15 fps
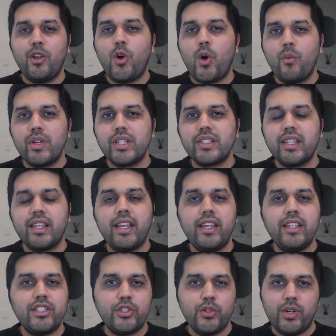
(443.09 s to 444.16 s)
Obviously,
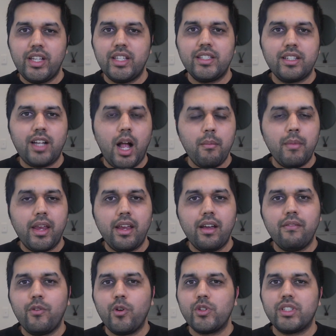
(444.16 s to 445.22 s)
students come here
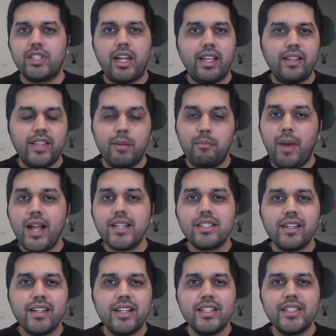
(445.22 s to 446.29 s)
for studying their
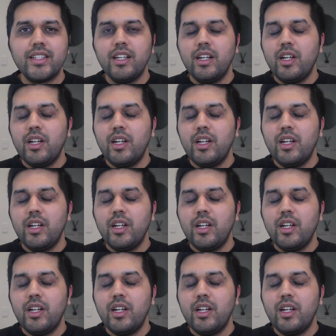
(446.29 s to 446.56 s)
bachelor's.